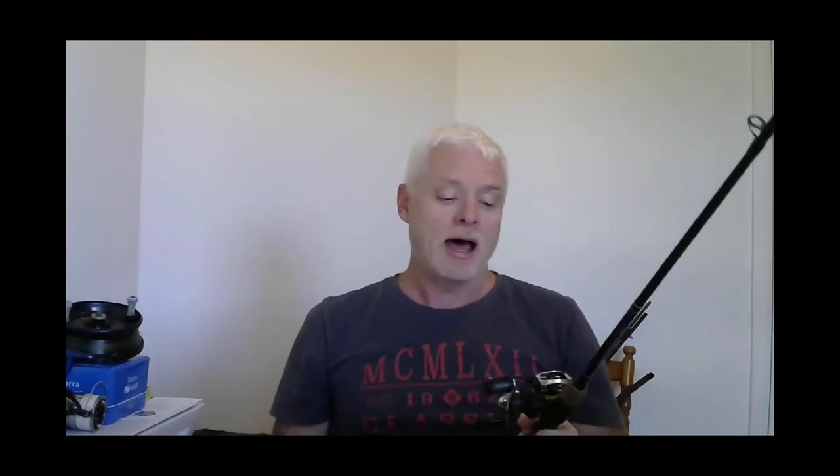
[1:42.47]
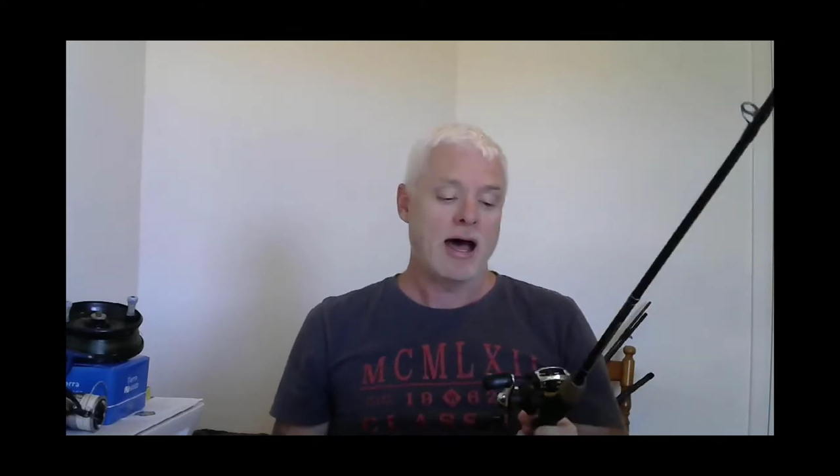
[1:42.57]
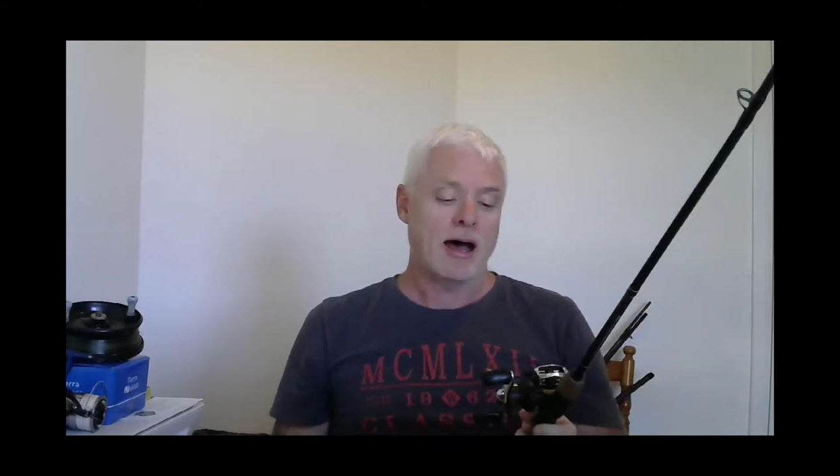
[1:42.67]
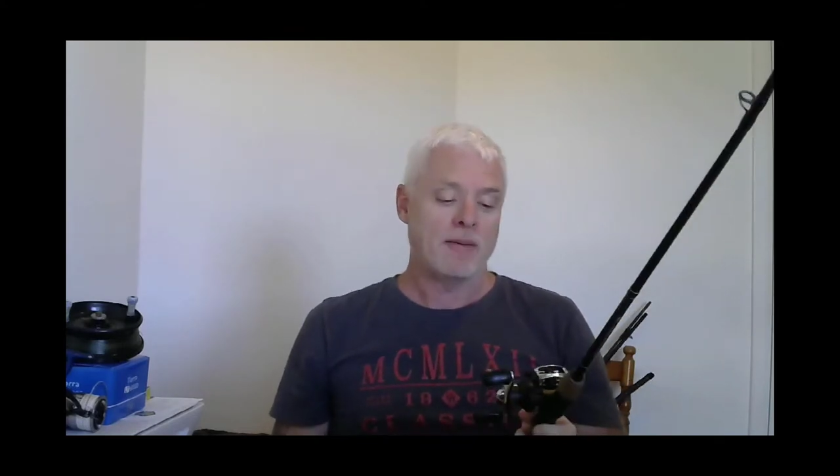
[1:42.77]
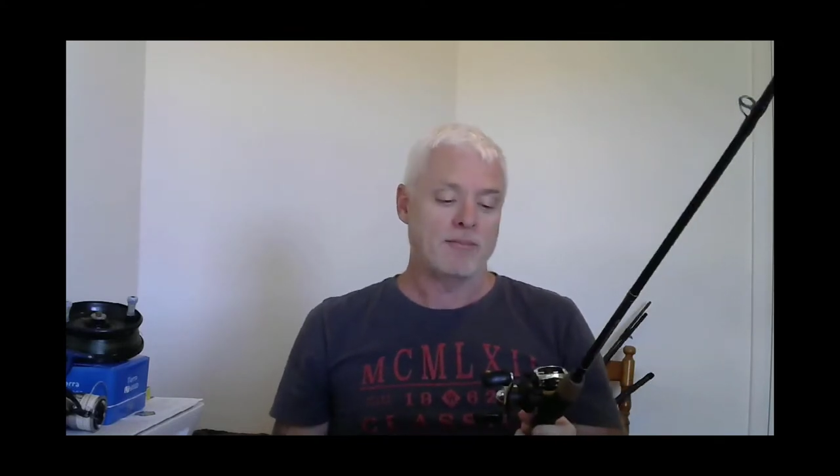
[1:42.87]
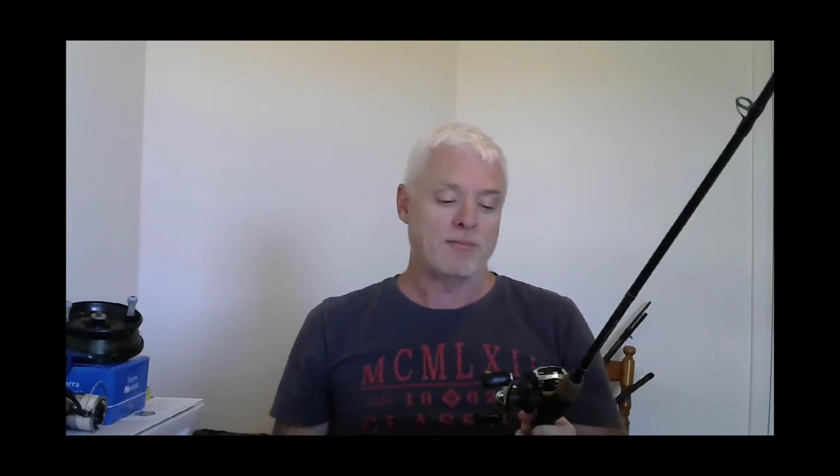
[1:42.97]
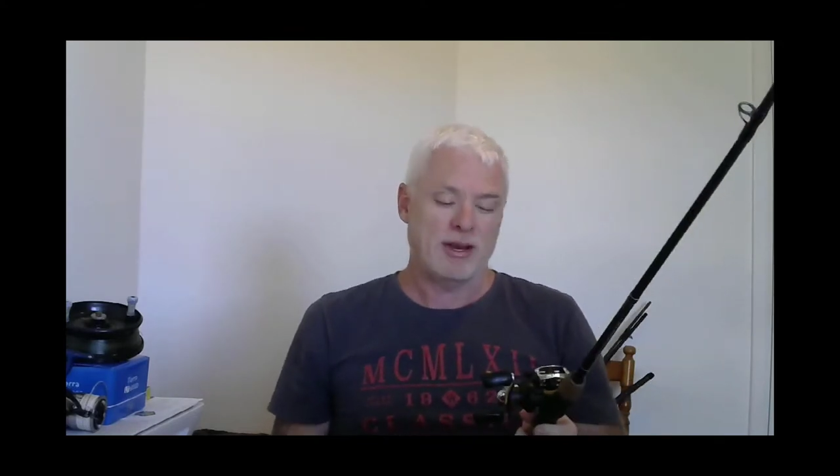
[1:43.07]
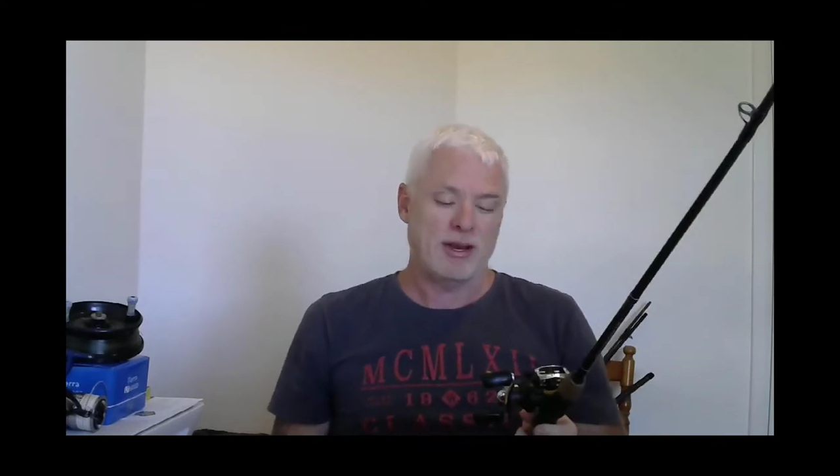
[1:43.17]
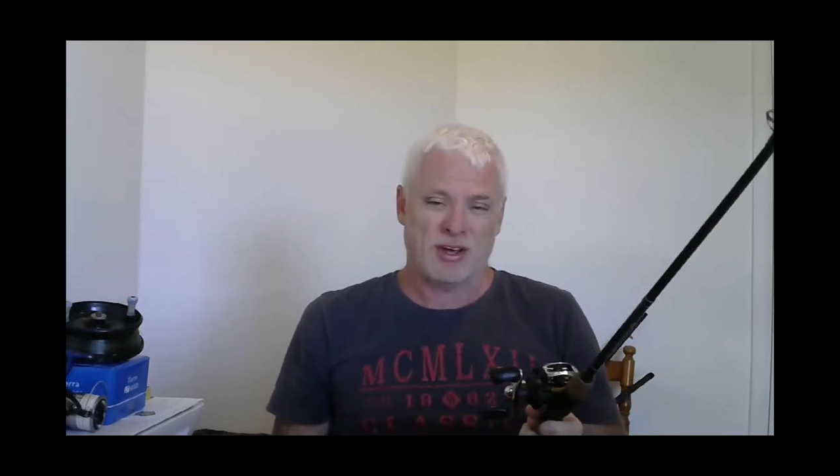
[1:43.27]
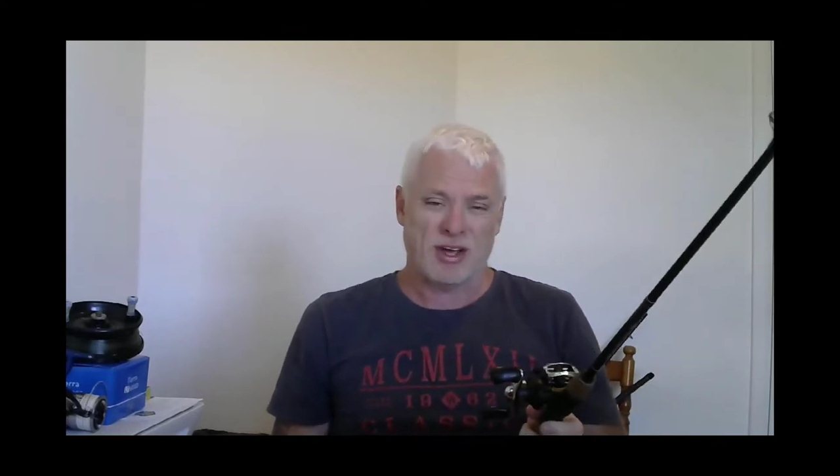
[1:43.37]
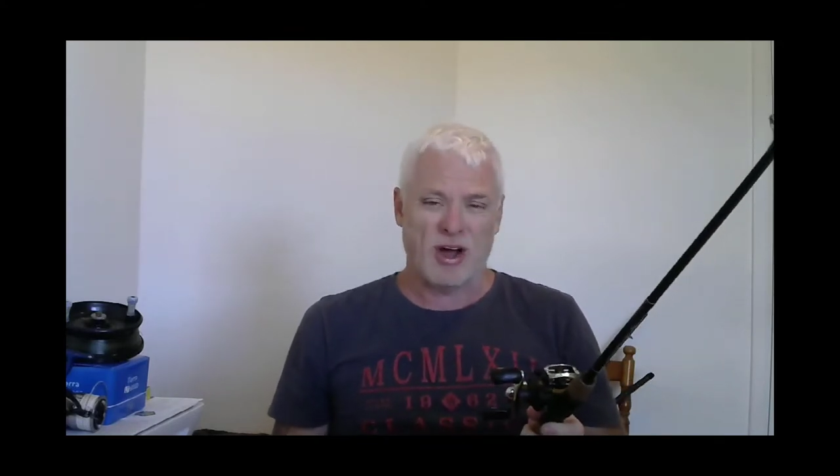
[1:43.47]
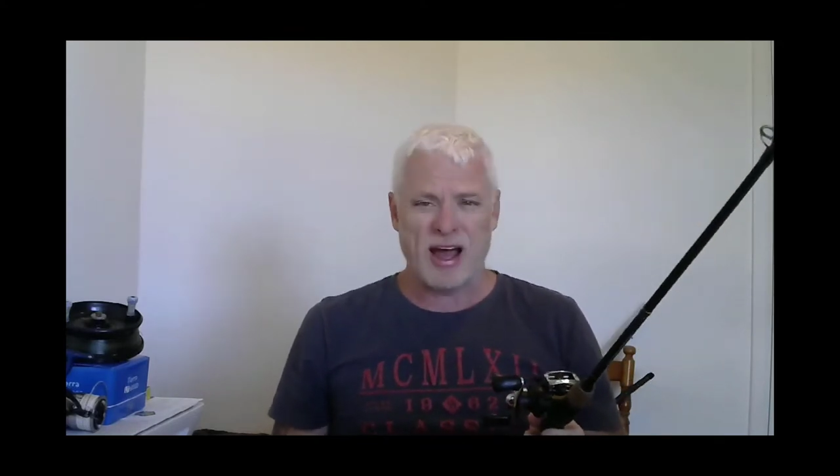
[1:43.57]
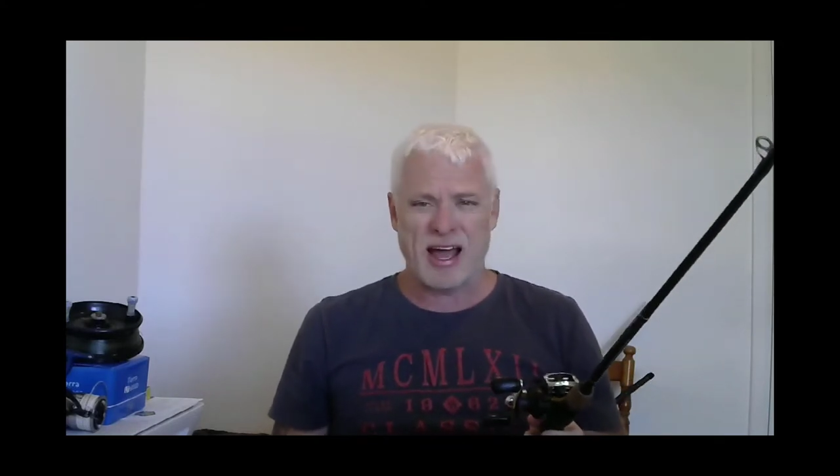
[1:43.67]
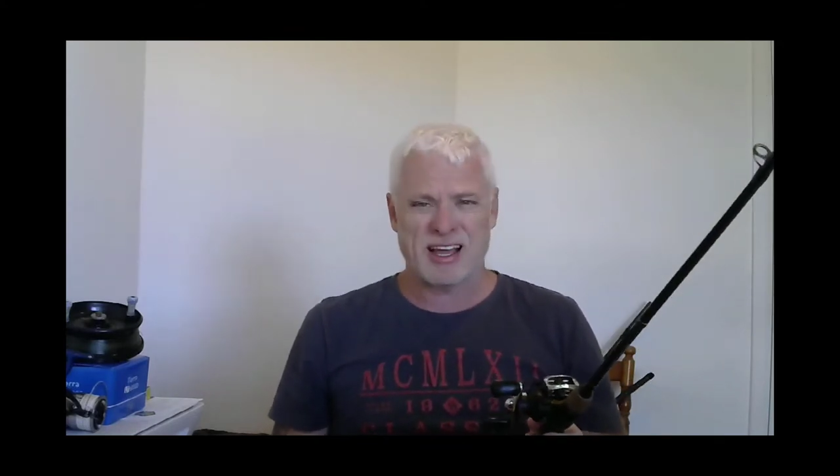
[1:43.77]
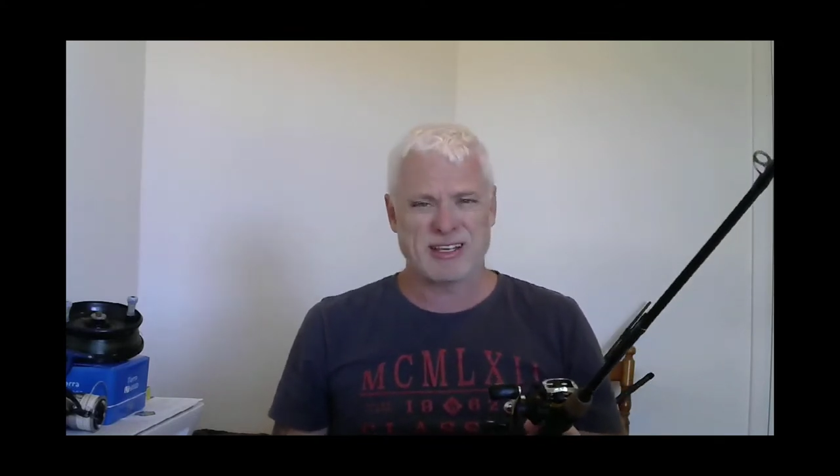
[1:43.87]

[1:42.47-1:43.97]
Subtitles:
When you're on a kayak,